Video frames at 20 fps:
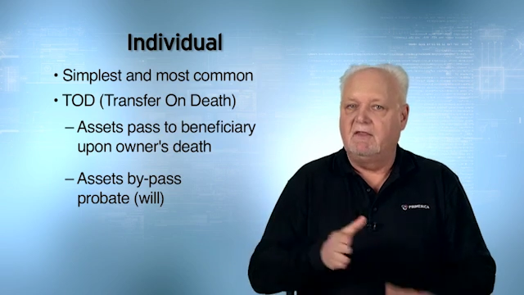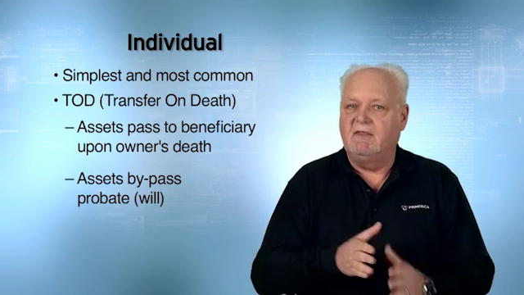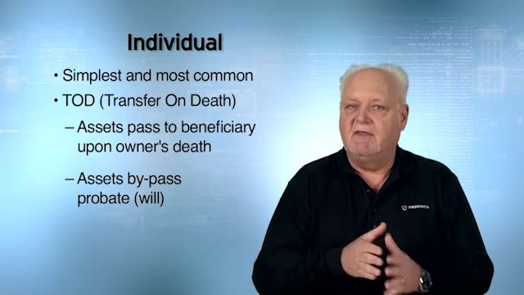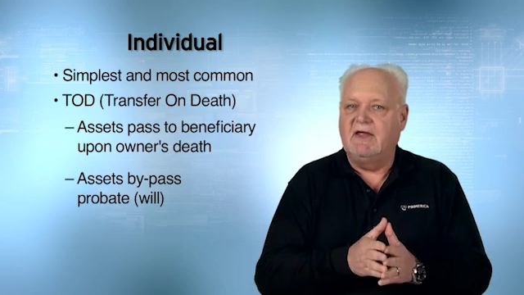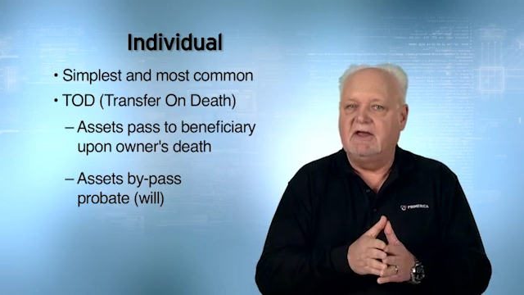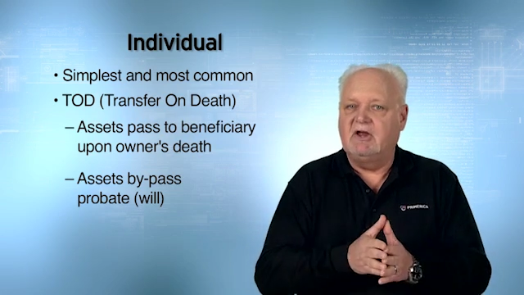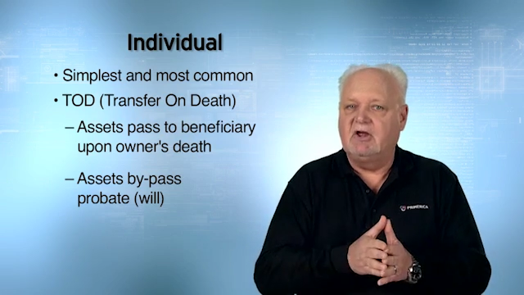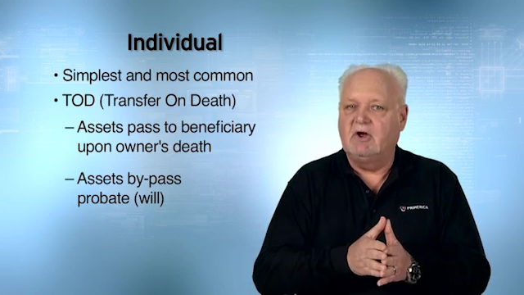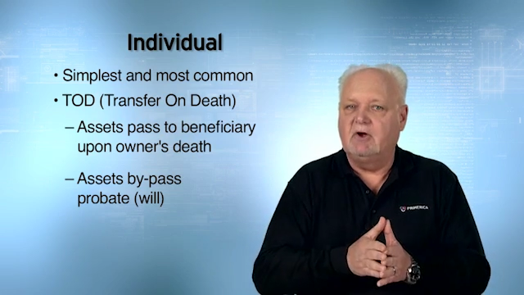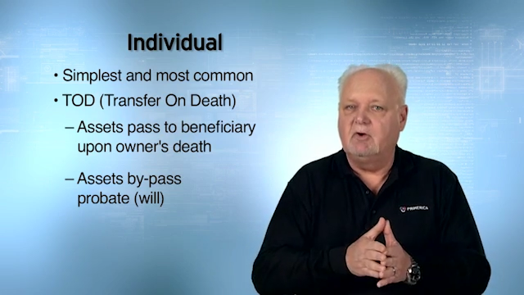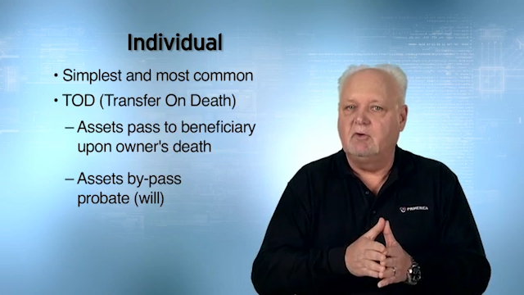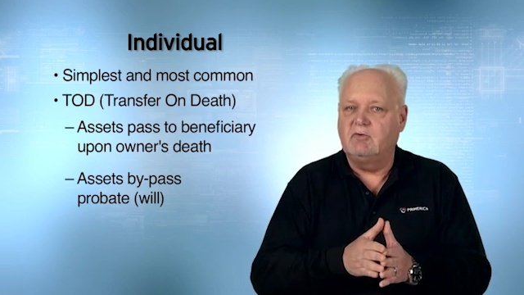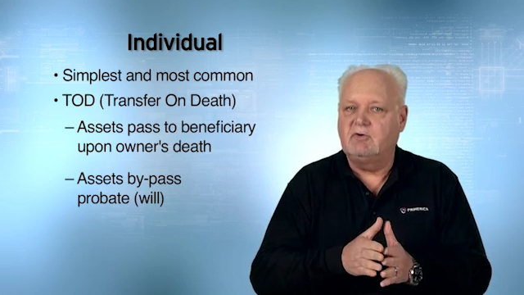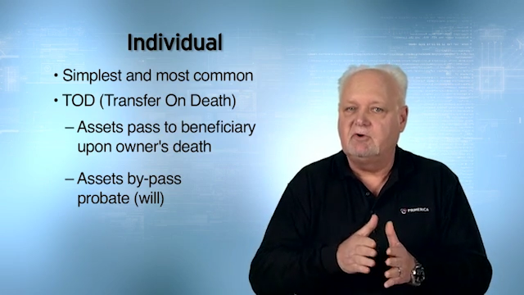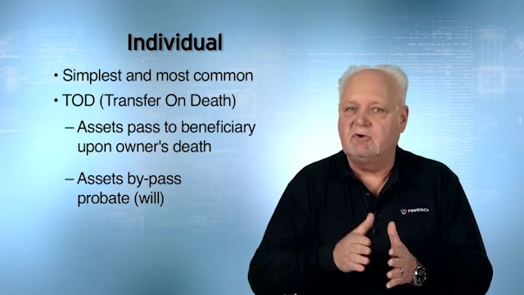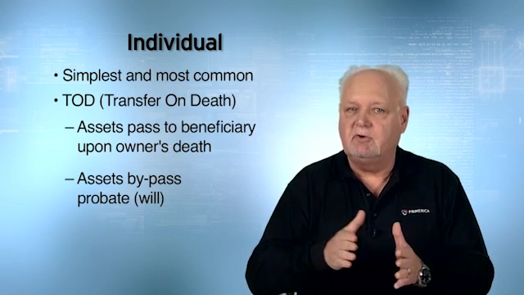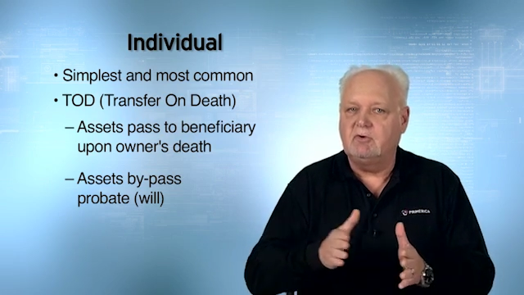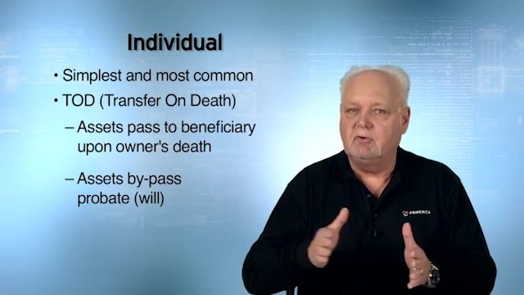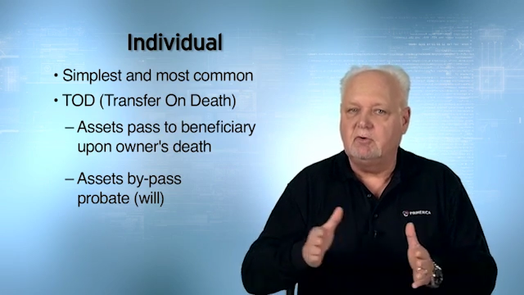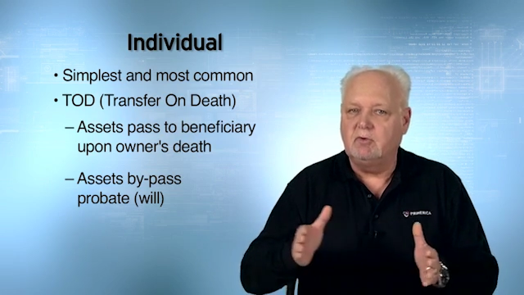they go
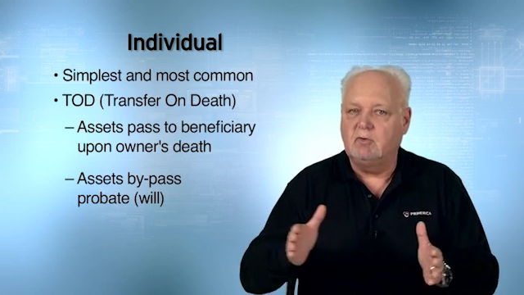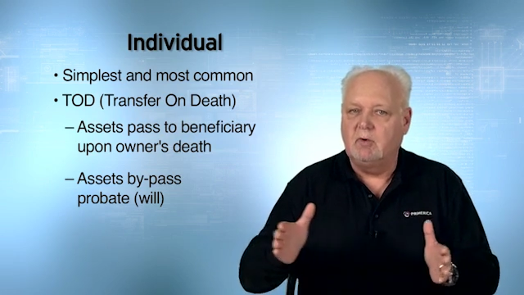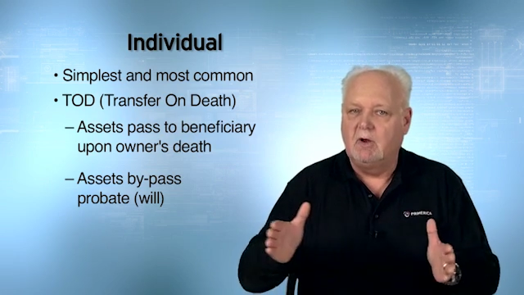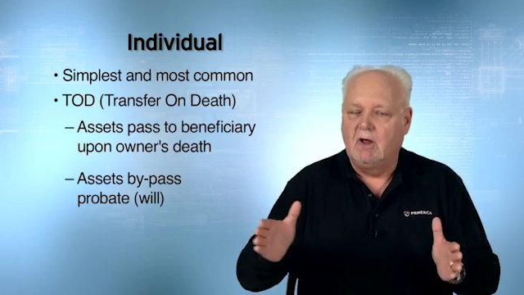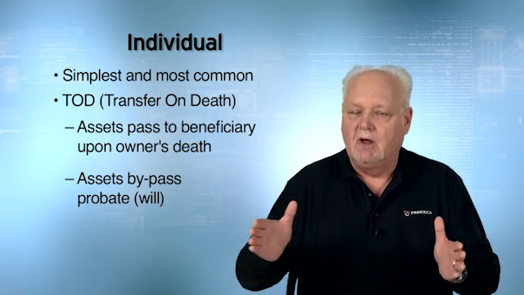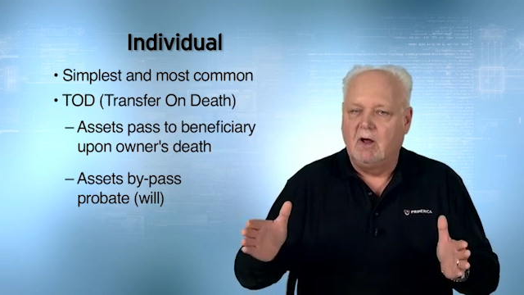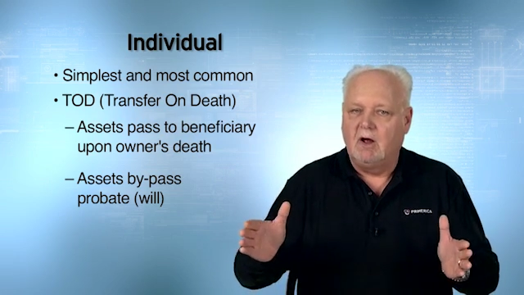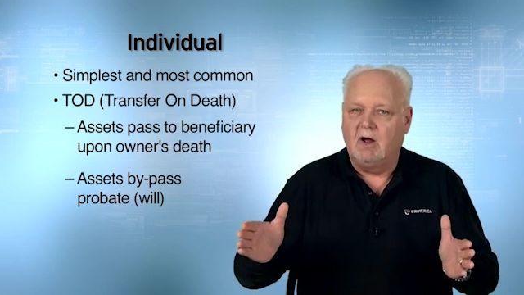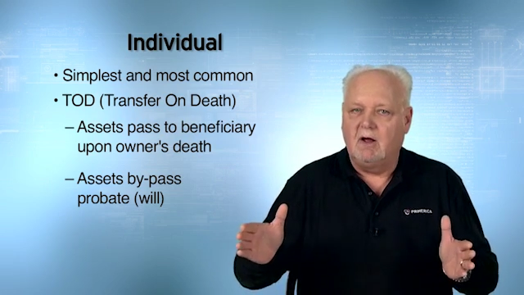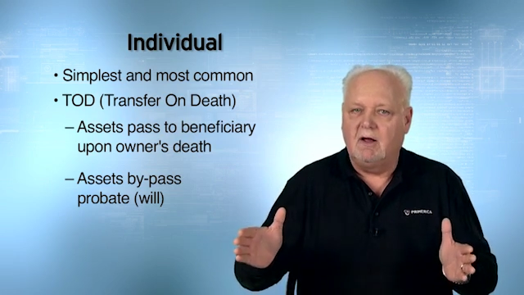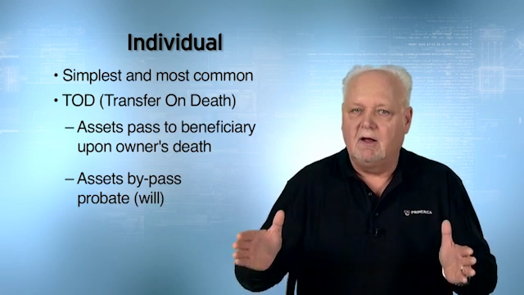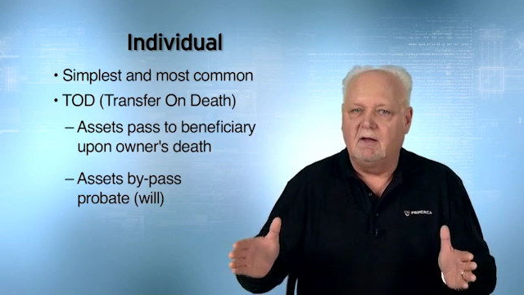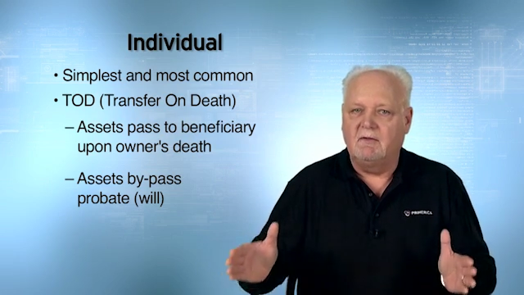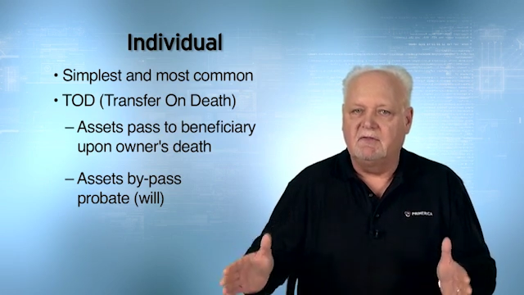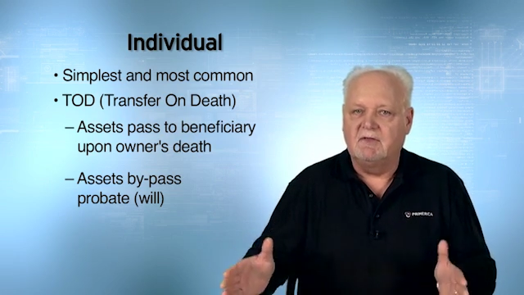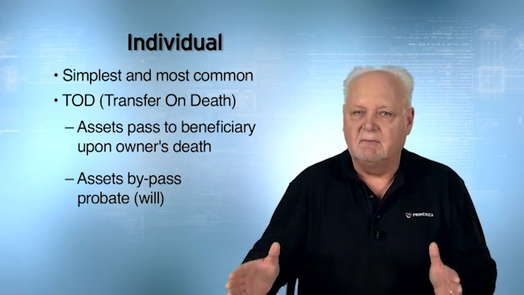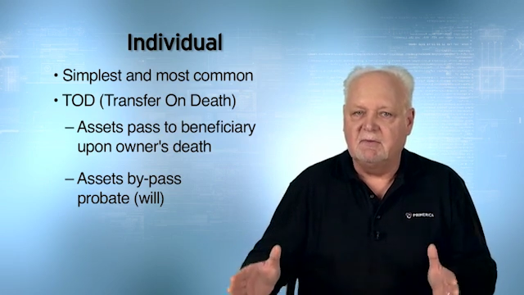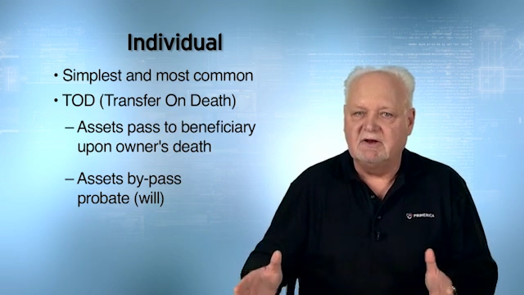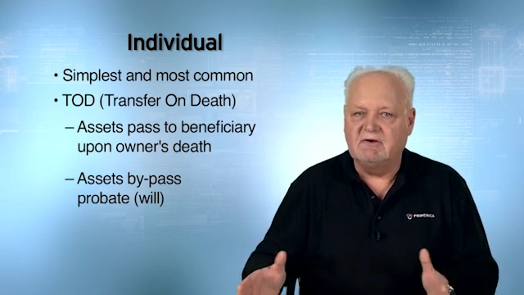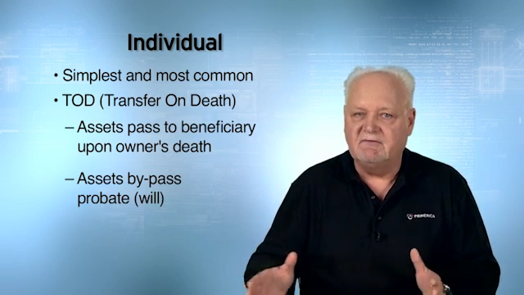to
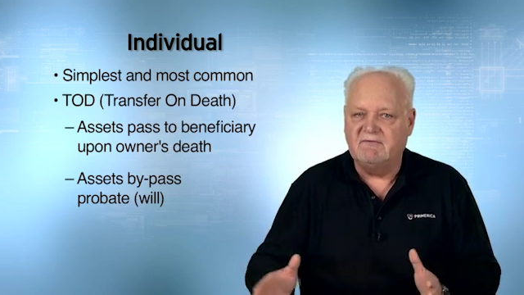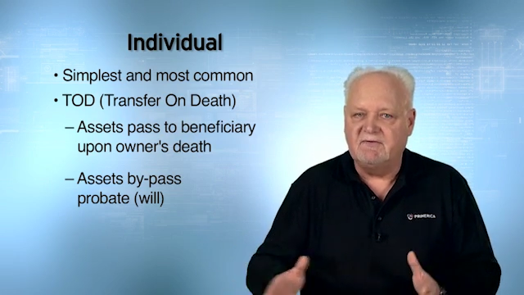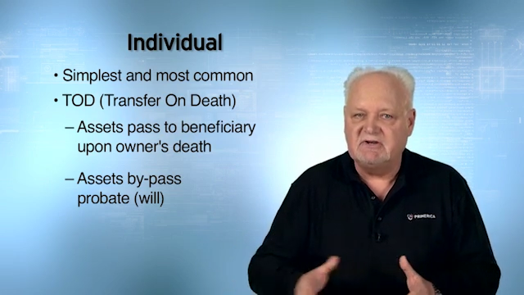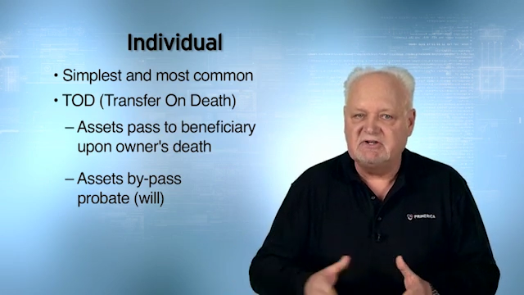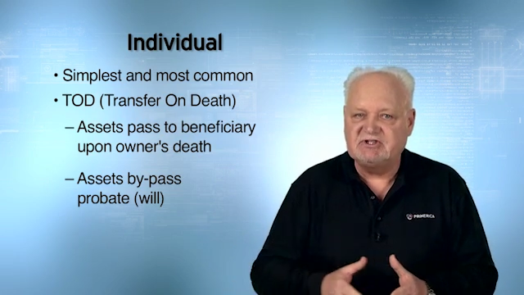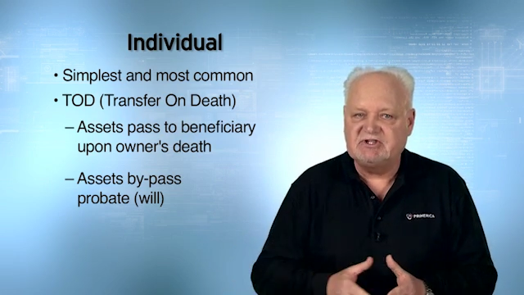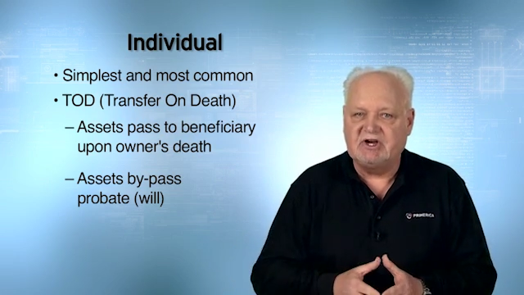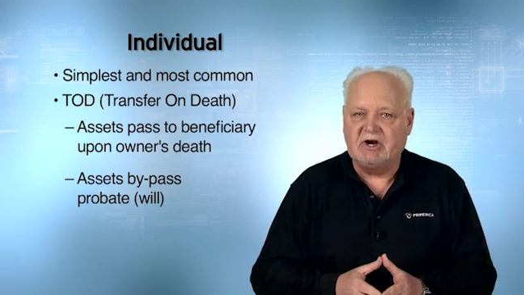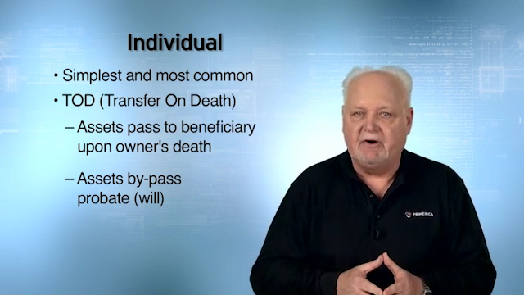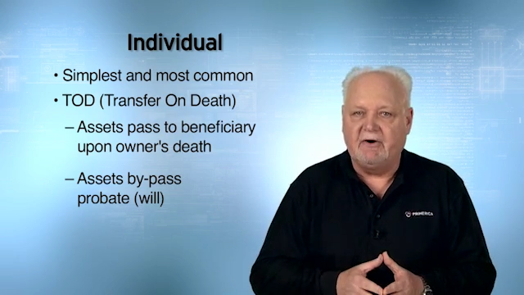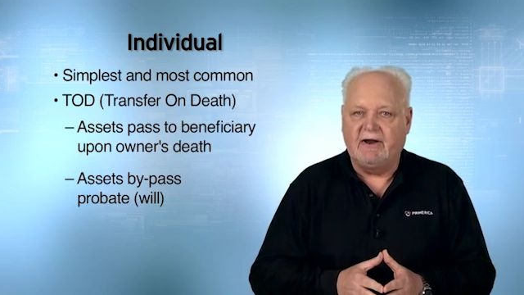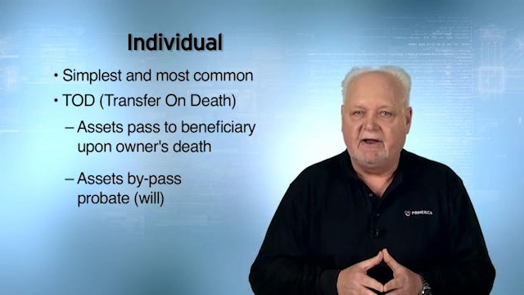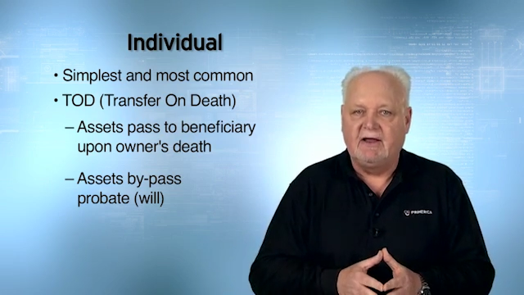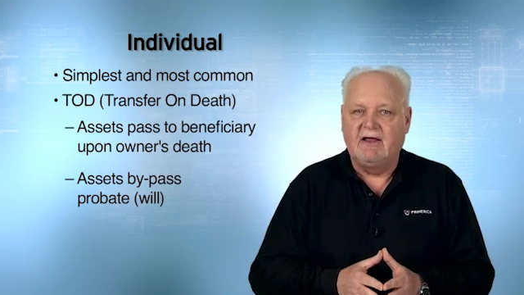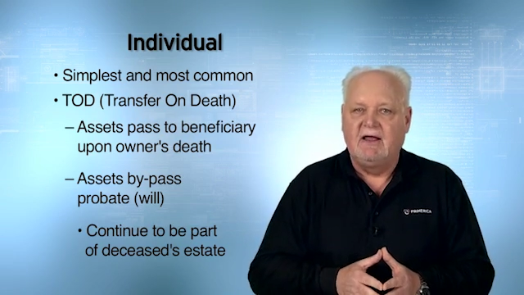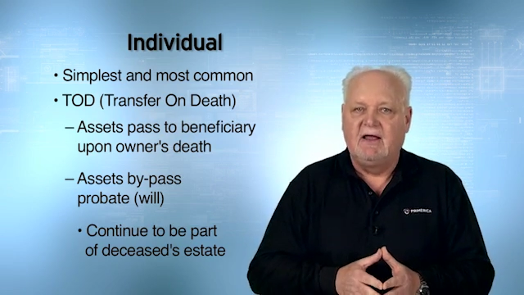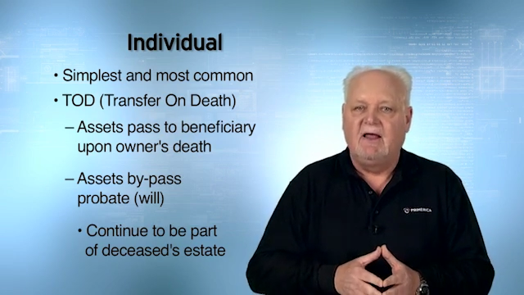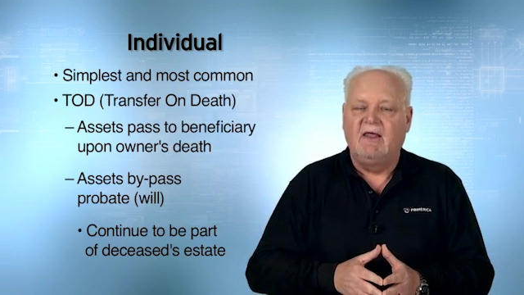the beneficiary.